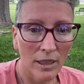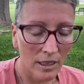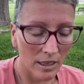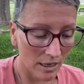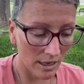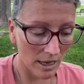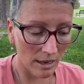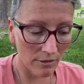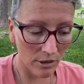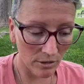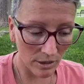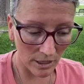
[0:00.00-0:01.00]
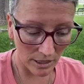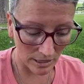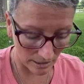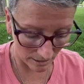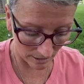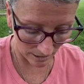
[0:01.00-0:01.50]
Yeah, I have no
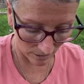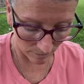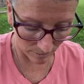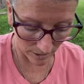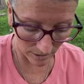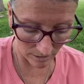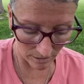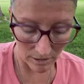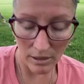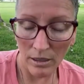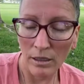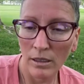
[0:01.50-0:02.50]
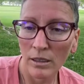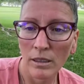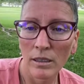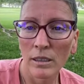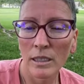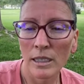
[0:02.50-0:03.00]
idea how I'm gonna
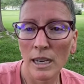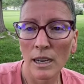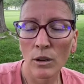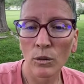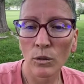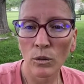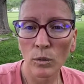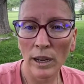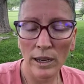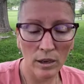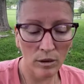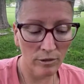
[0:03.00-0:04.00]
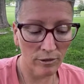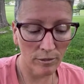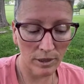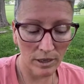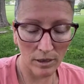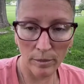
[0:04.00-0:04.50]
stay cool when I go from
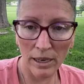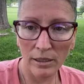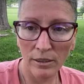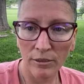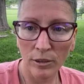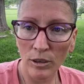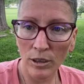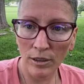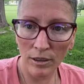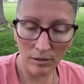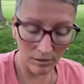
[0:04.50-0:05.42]
here back to Florida though.